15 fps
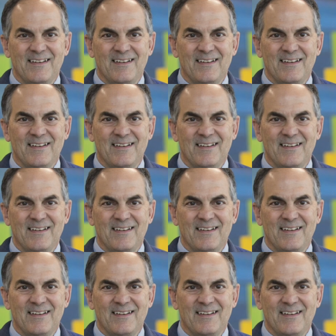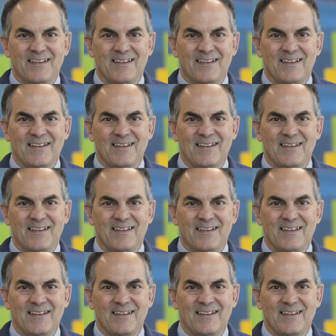
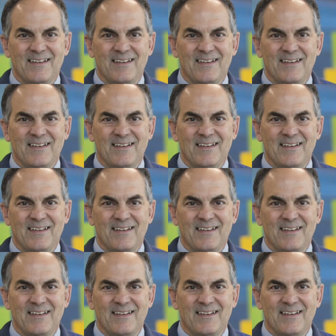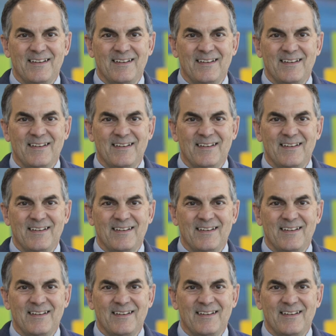This is a still picture; no speech is visible.